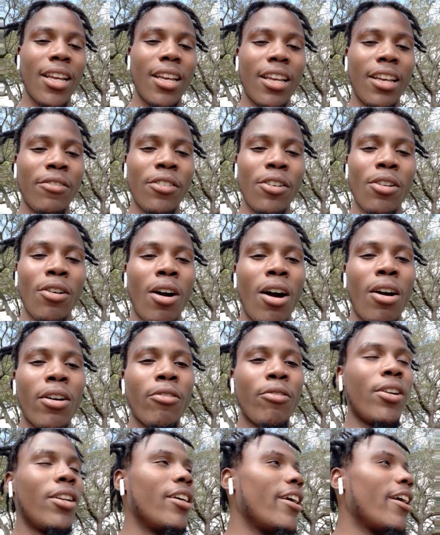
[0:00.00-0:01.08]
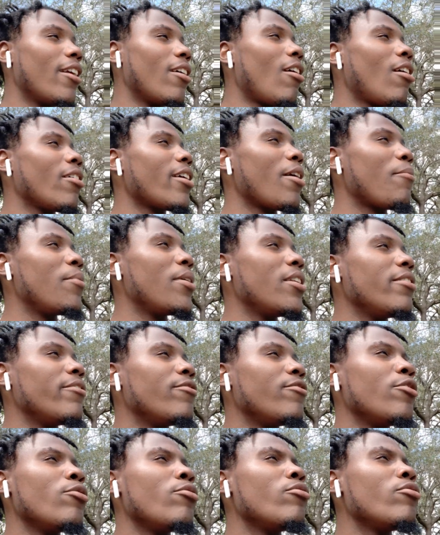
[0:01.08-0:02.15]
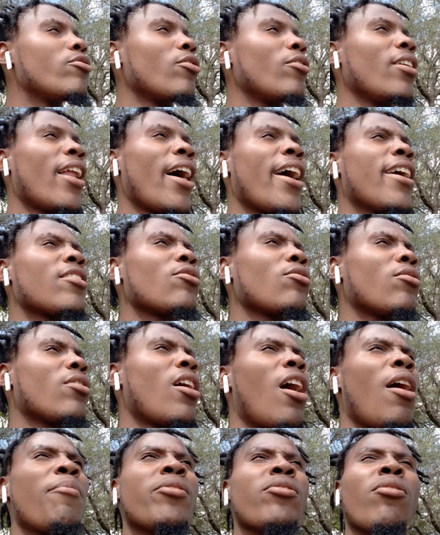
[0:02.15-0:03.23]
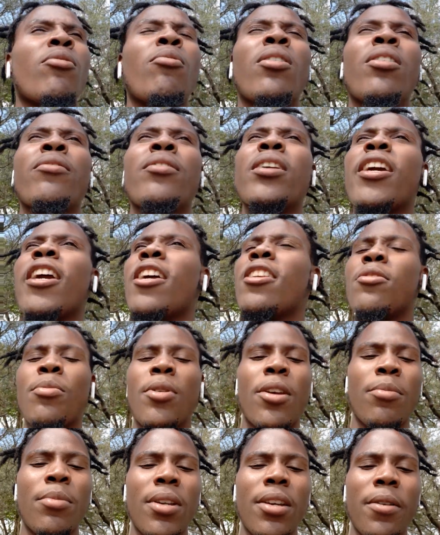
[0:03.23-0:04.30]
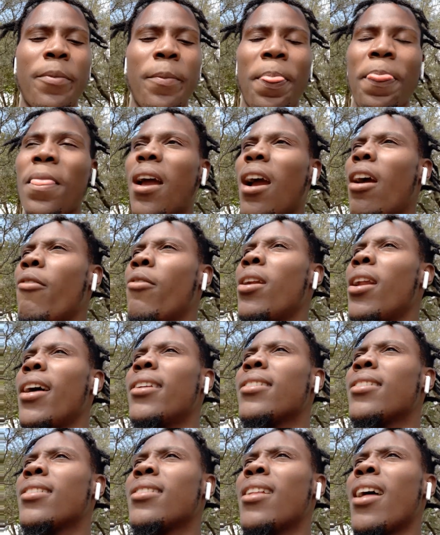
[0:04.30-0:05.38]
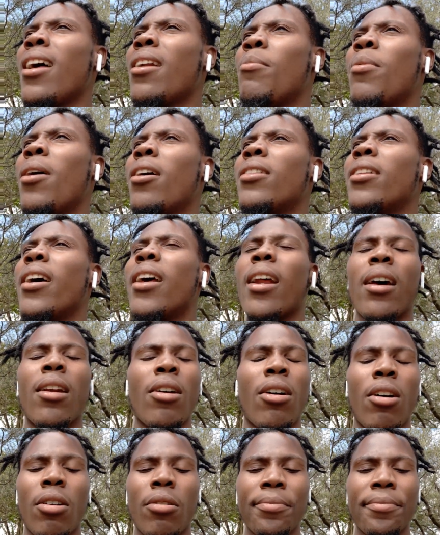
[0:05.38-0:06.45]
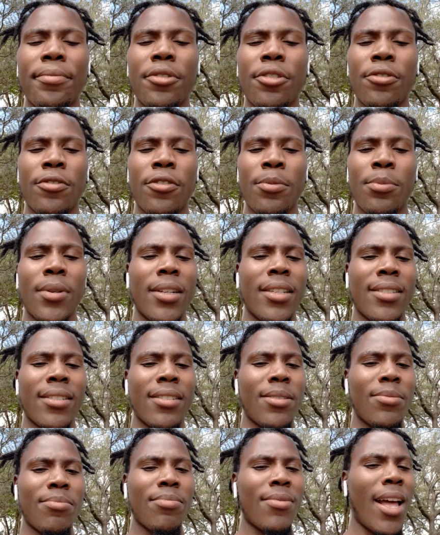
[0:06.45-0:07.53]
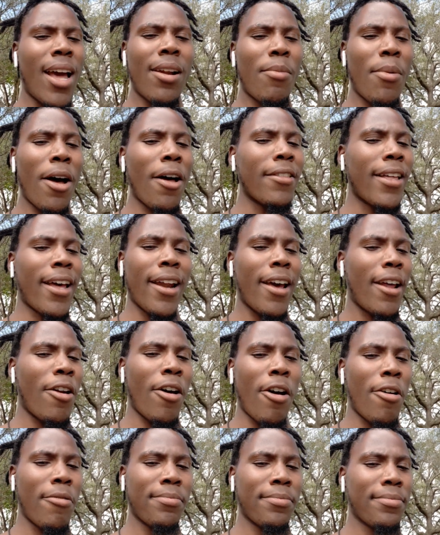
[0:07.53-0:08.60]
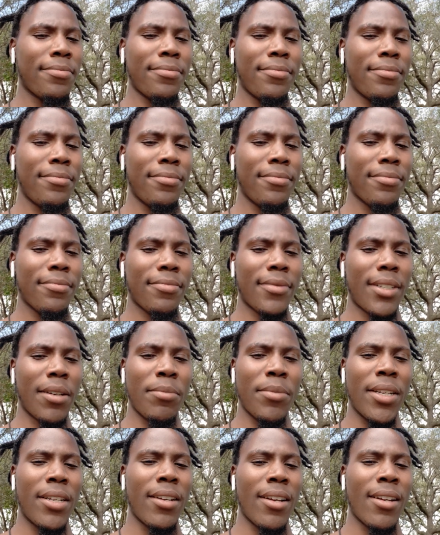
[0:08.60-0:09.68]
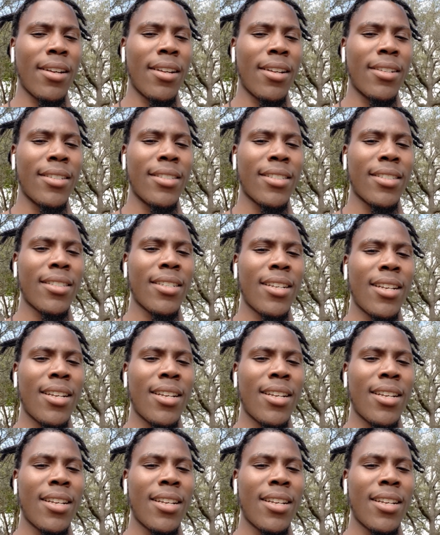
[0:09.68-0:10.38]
even though I don't really get all that many views or likes or comments or whatever the case may be, I realize it's not about that at all. You feel me? It's not about that at all. Because